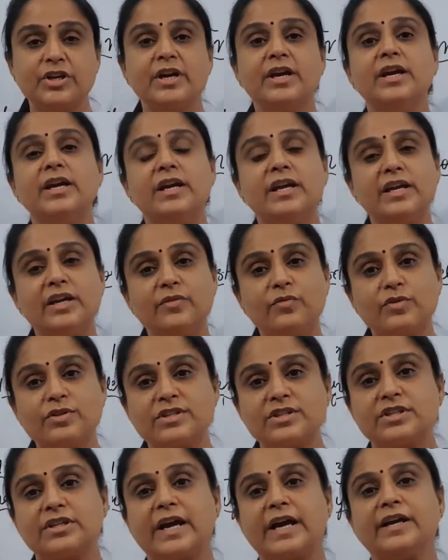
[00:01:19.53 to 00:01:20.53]
he was
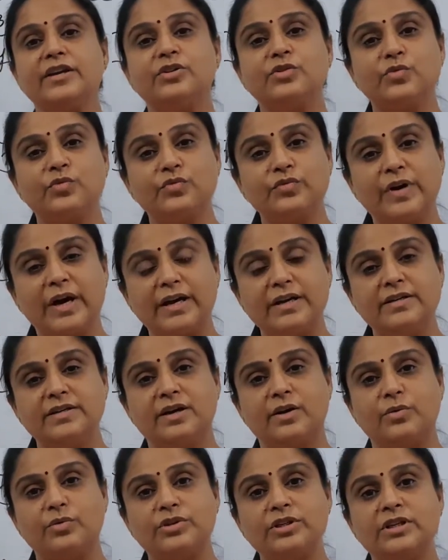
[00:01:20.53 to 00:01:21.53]
trying to find
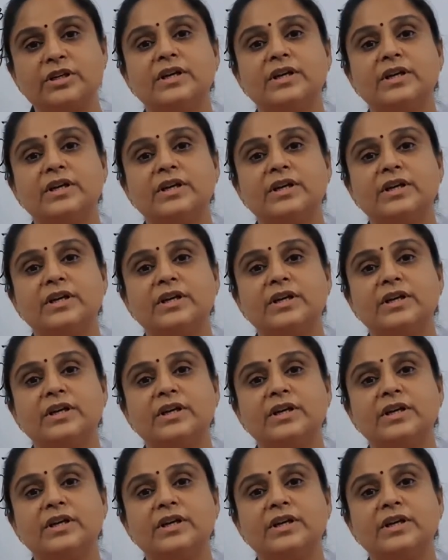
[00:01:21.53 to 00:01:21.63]
out